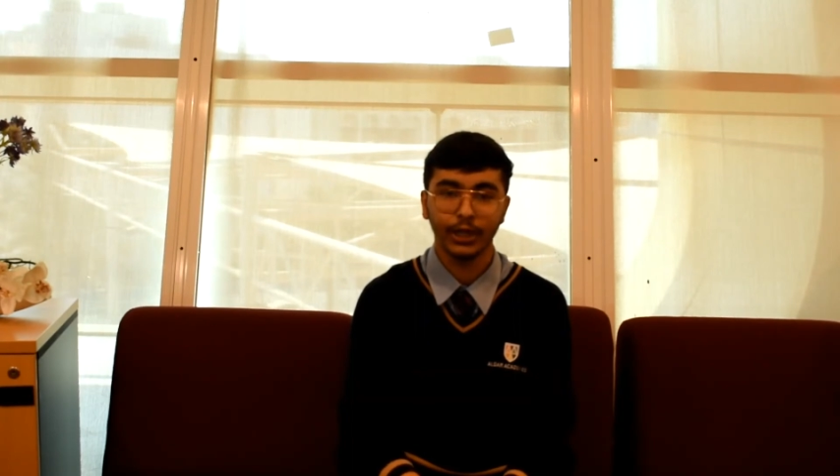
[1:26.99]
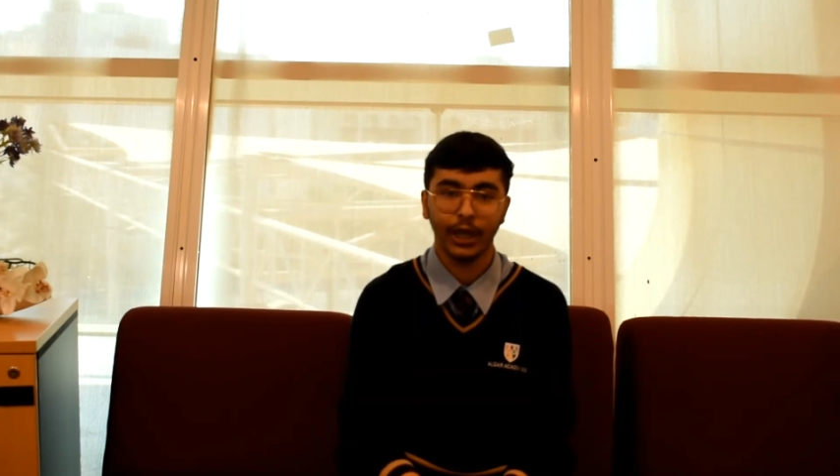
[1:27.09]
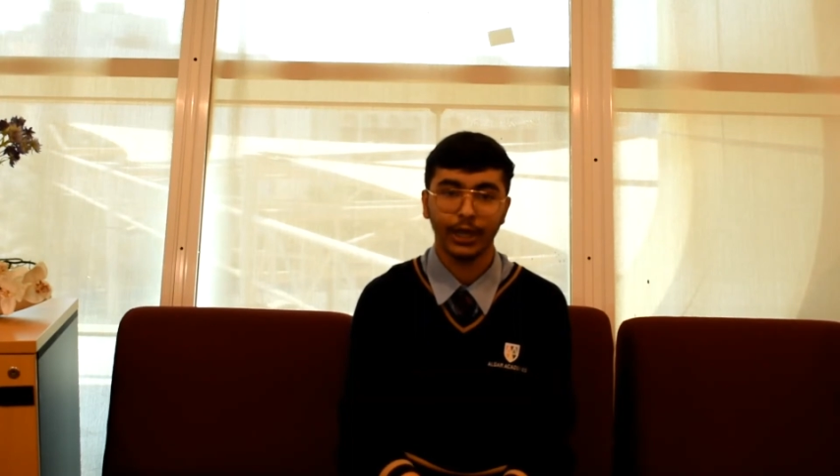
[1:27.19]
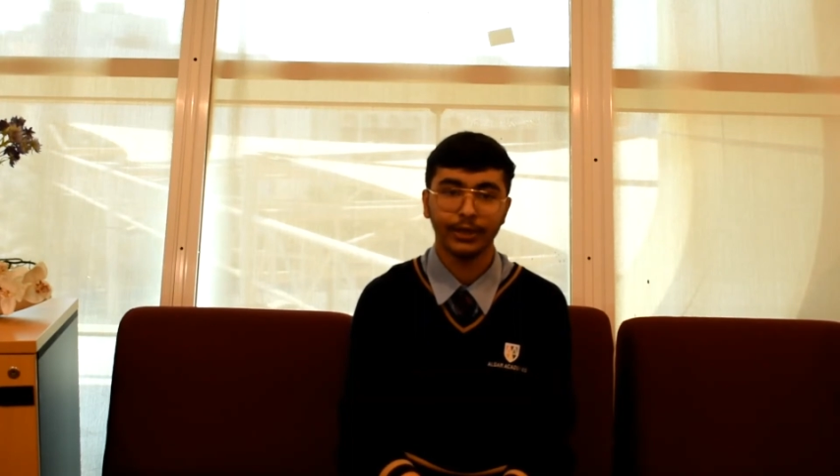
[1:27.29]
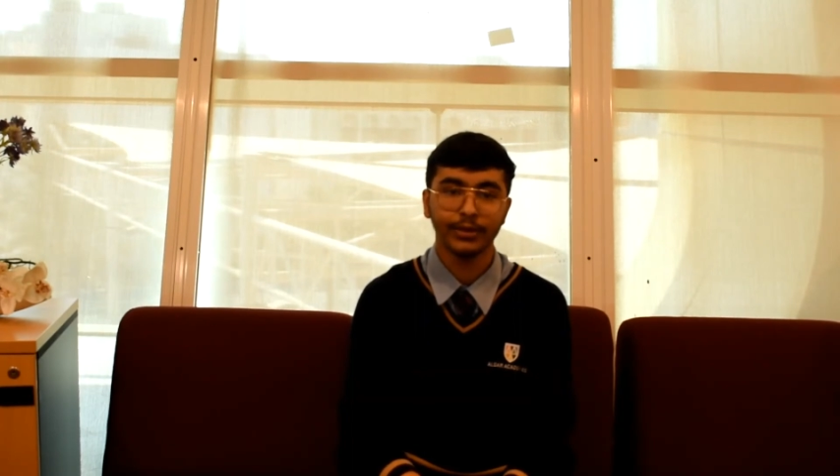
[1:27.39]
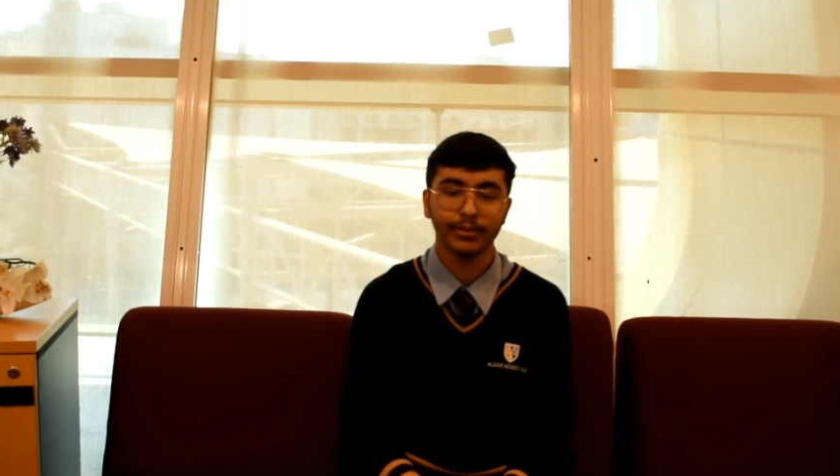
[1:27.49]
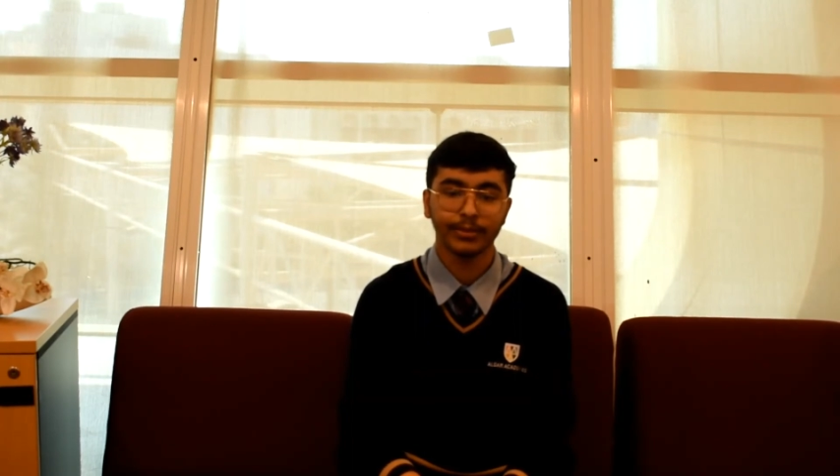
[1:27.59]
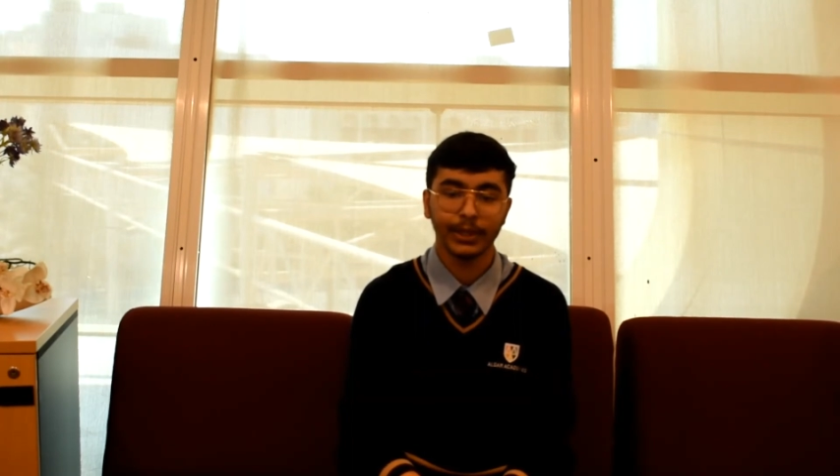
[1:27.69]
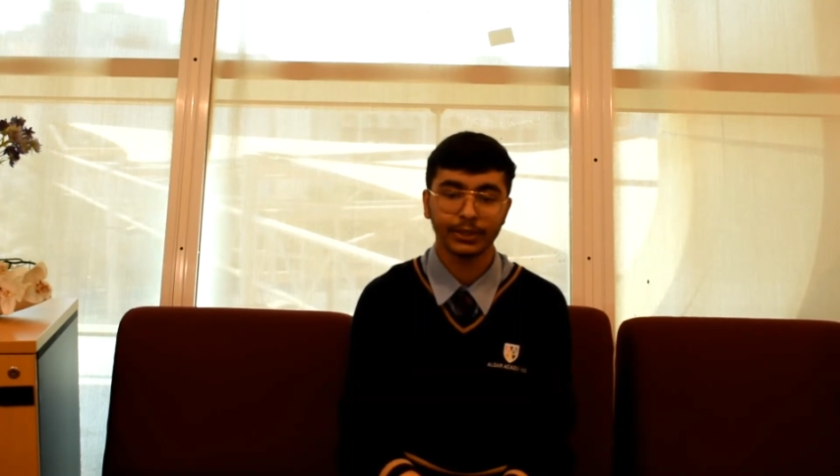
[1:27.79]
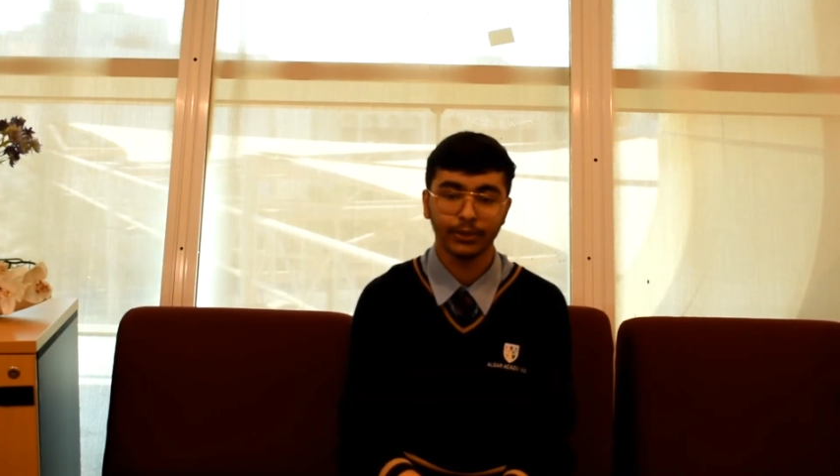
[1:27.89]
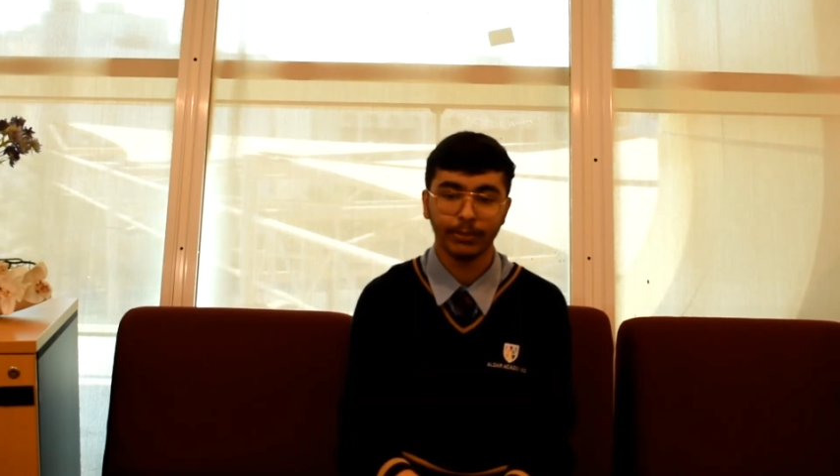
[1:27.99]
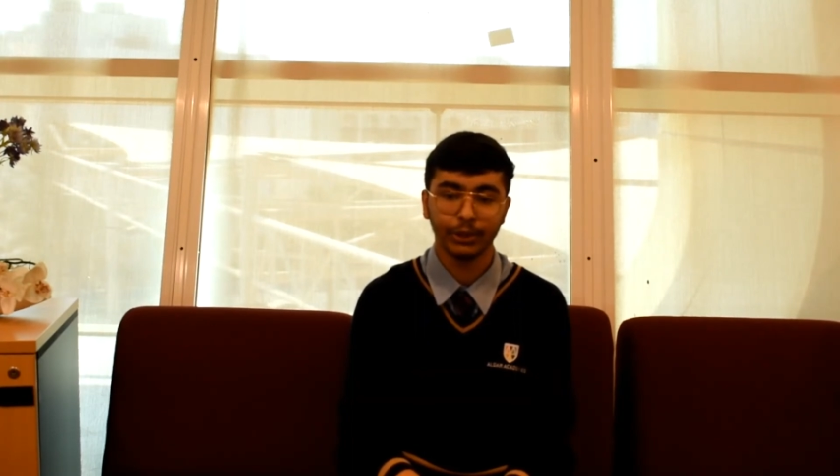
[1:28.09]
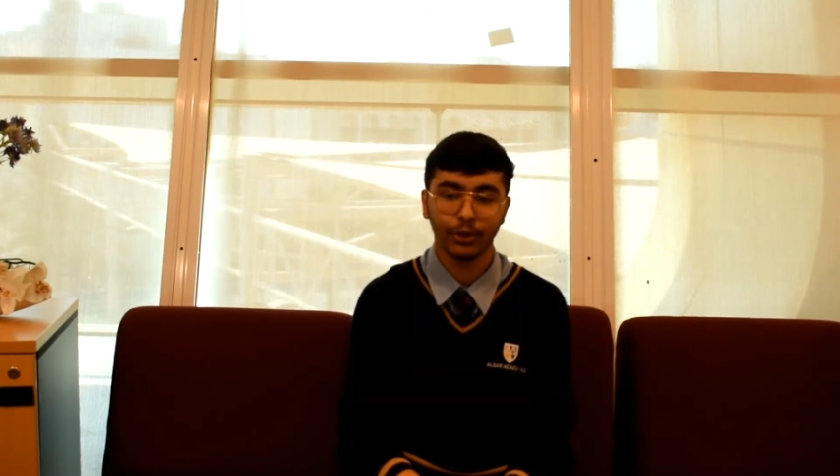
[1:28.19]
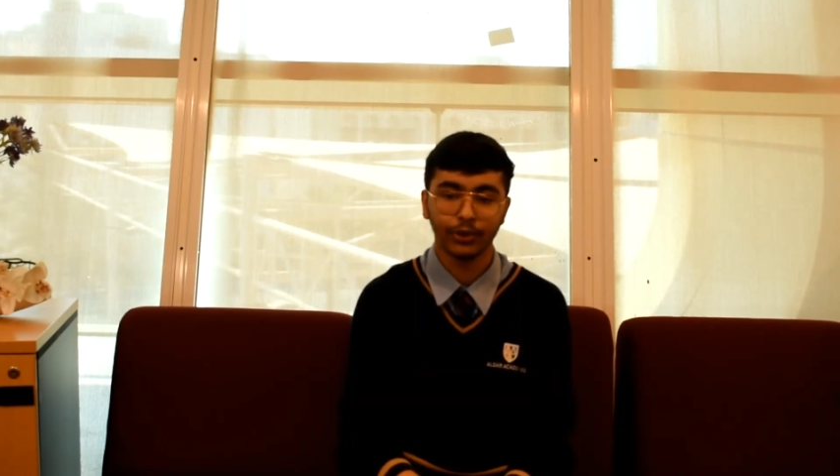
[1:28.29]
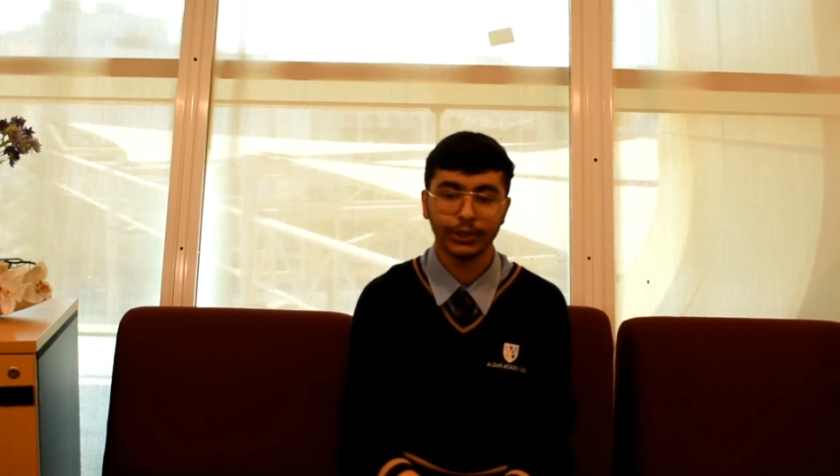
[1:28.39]
and based on the
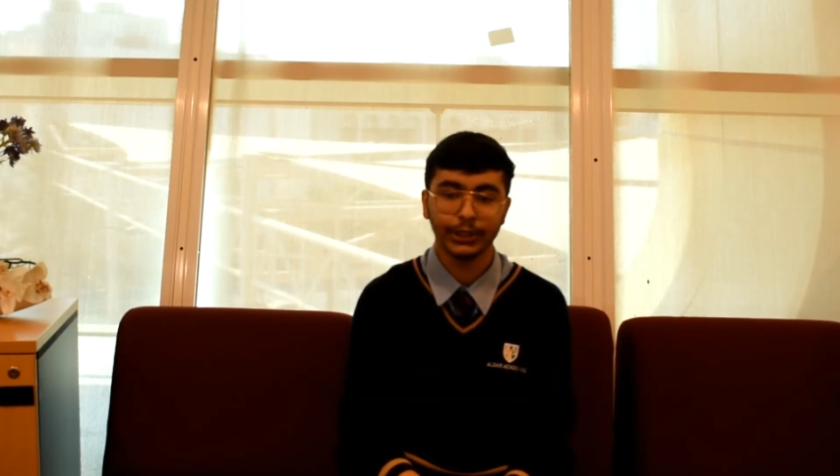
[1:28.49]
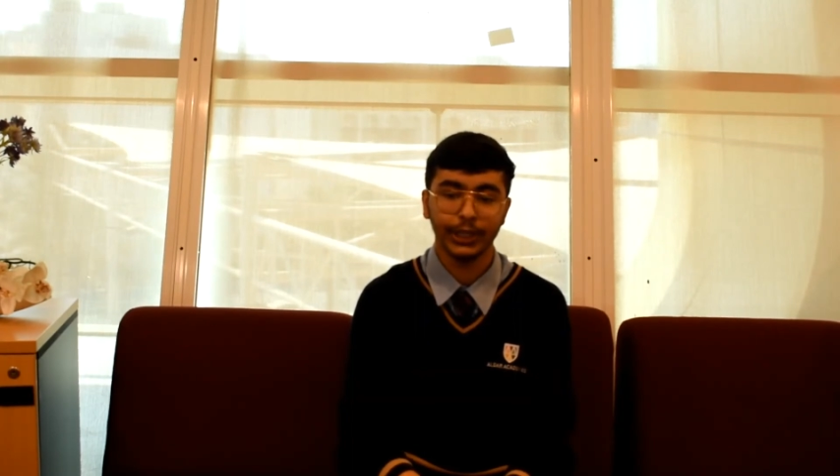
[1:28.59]
majority,